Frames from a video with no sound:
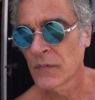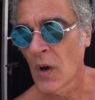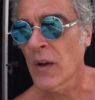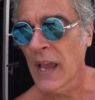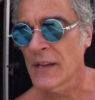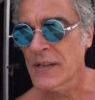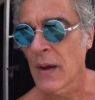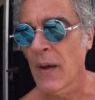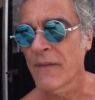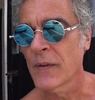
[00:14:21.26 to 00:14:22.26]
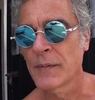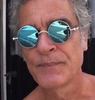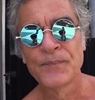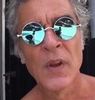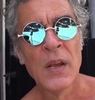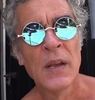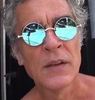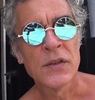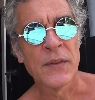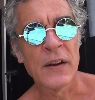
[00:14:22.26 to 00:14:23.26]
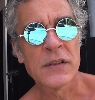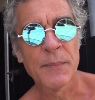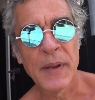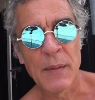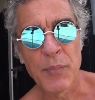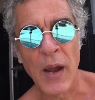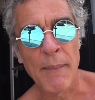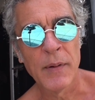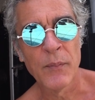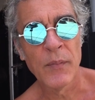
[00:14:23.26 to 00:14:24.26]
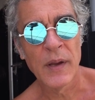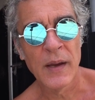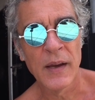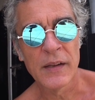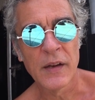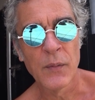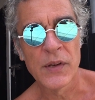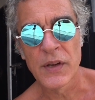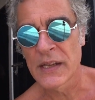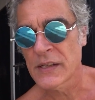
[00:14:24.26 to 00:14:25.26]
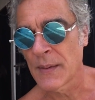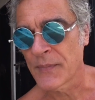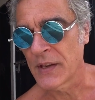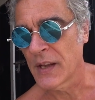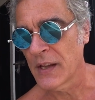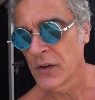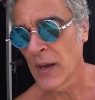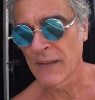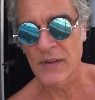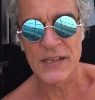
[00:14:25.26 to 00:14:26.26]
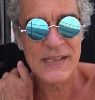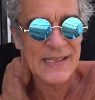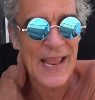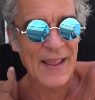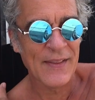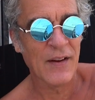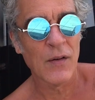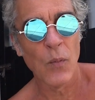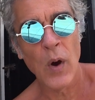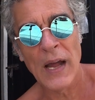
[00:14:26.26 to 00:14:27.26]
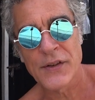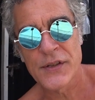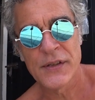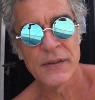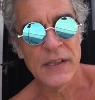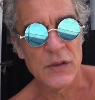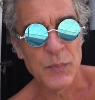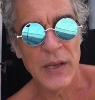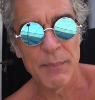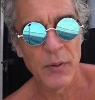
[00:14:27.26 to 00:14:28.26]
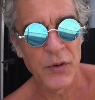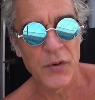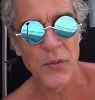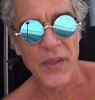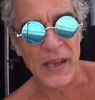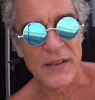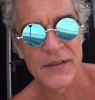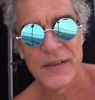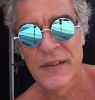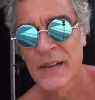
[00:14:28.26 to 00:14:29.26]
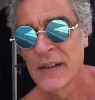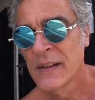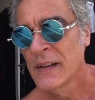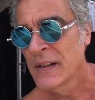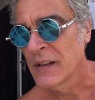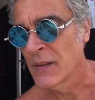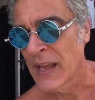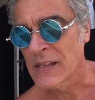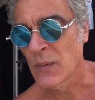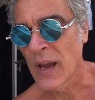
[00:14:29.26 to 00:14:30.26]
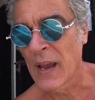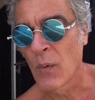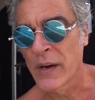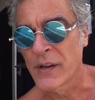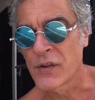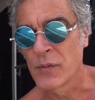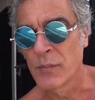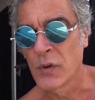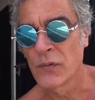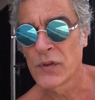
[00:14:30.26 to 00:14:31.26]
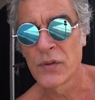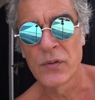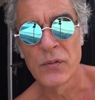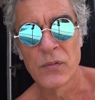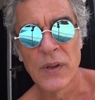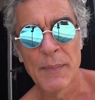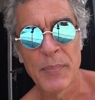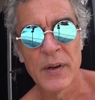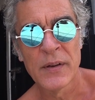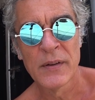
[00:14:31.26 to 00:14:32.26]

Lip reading: Okay, stay away from him. So there's a big problem. You know, when you get something done, you have to stand there and watch these people do things. You know, that's why I wanted to move to Lipa.